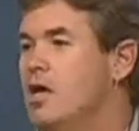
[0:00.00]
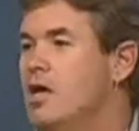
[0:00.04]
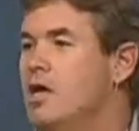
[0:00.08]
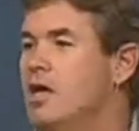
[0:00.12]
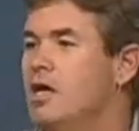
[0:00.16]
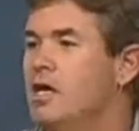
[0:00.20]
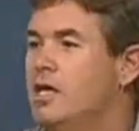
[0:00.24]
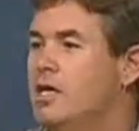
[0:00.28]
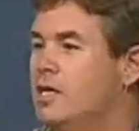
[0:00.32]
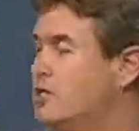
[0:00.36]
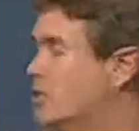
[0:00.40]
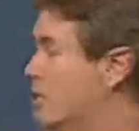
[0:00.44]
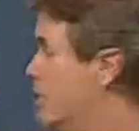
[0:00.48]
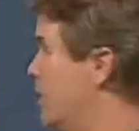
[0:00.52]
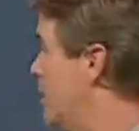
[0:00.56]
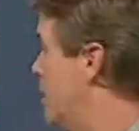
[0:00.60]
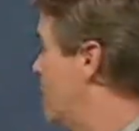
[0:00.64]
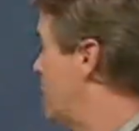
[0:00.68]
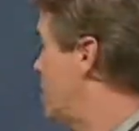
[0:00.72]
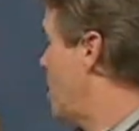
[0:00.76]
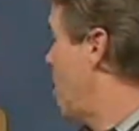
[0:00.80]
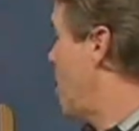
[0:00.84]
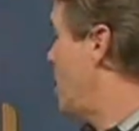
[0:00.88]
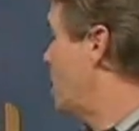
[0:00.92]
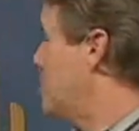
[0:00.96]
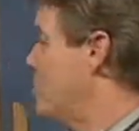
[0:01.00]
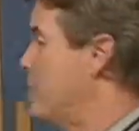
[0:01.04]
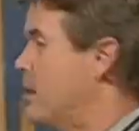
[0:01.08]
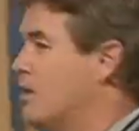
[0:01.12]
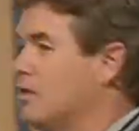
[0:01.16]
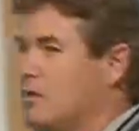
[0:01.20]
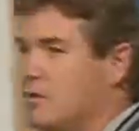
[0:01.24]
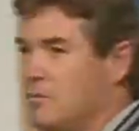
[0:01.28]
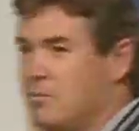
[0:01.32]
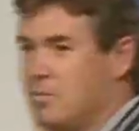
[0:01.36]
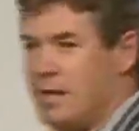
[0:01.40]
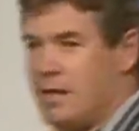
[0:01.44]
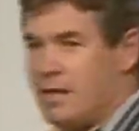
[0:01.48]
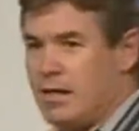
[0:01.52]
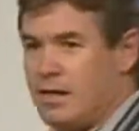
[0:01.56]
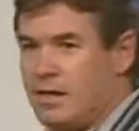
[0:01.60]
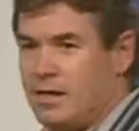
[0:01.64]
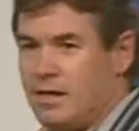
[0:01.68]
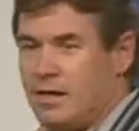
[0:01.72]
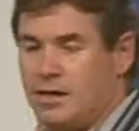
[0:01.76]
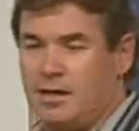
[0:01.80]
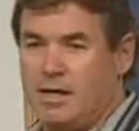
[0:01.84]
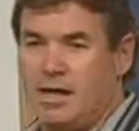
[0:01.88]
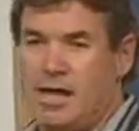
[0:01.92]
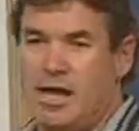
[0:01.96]
He talked about the
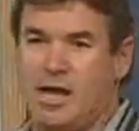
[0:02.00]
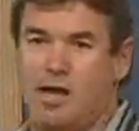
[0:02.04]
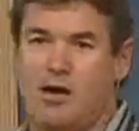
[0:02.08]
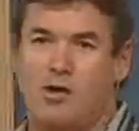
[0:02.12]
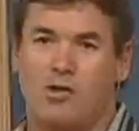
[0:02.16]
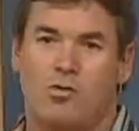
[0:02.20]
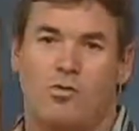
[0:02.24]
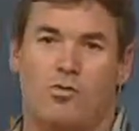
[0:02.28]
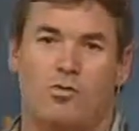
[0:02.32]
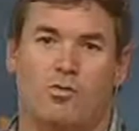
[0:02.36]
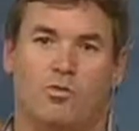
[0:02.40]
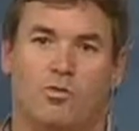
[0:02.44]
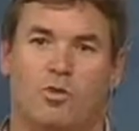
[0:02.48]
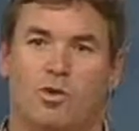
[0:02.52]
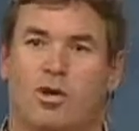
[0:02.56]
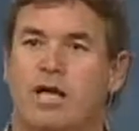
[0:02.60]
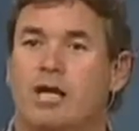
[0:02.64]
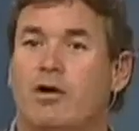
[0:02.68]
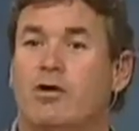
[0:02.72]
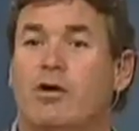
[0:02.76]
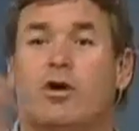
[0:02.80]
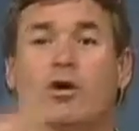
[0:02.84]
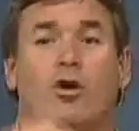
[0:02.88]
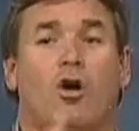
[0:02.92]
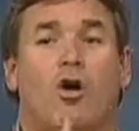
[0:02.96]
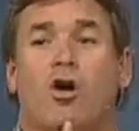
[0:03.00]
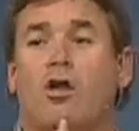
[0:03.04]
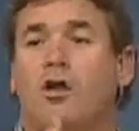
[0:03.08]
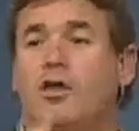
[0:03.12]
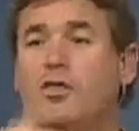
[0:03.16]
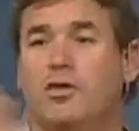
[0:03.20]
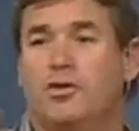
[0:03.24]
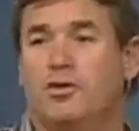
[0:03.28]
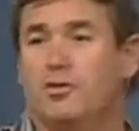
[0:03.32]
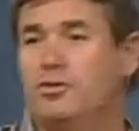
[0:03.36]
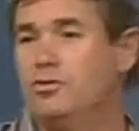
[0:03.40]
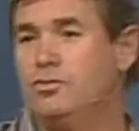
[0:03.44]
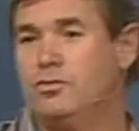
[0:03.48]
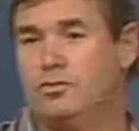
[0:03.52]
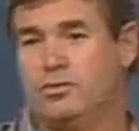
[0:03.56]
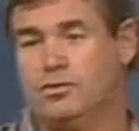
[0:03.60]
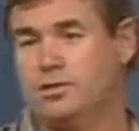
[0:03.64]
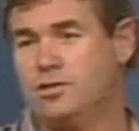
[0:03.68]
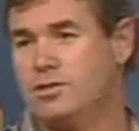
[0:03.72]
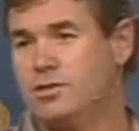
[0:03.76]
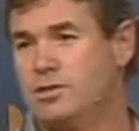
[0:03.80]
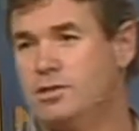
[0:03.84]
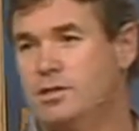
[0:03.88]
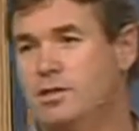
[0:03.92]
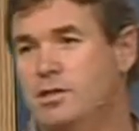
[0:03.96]
media and how we're hearing all on the
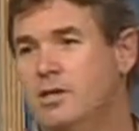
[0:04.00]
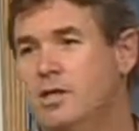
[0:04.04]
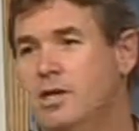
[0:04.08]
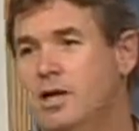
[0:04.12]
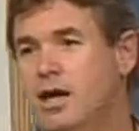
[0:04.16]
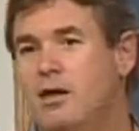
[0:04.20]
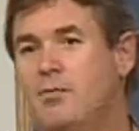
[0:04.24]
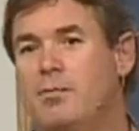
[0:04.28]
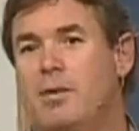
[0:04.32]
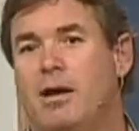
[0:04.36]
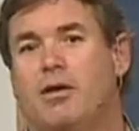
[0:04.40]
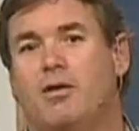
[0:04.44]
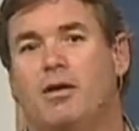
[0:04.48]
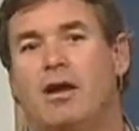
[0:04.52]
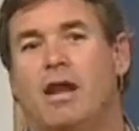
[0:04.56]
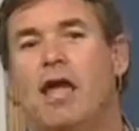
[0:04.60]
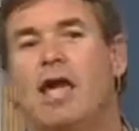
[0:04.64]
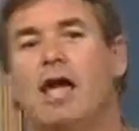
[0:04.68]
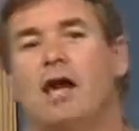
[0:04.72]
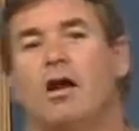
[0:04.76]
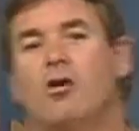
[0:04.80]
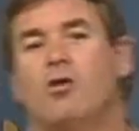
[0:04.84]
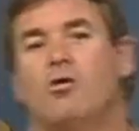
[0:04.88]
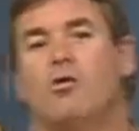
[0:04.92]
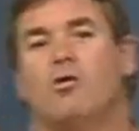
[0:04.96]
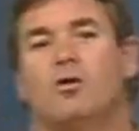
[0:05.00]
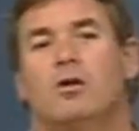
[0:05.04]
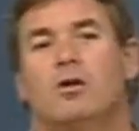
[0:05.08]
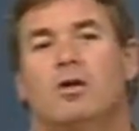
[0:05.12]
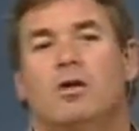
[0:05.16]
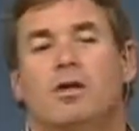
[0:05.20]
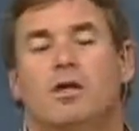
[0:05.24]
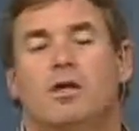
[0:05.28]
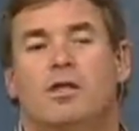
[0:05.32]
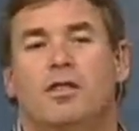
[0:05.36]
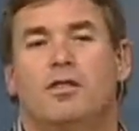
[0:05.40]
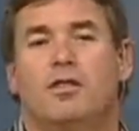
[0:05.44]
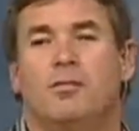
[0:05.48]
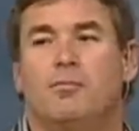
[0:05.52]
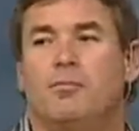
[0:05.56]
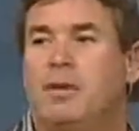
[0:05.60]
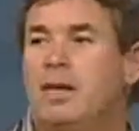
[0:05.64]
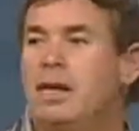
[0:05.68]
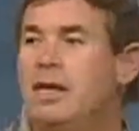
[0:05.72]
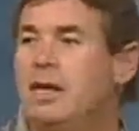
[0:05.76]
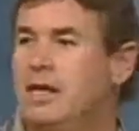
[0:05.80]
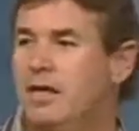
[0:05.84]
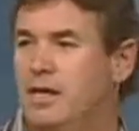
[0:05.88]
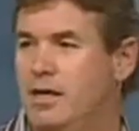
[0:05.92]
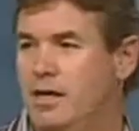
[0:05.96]
news about how the
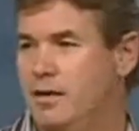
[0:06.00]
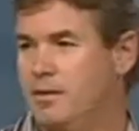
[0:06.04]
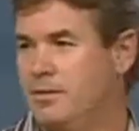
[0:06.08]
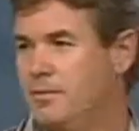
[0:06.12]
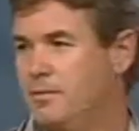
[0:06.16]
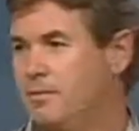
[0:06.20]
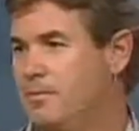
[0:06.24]
media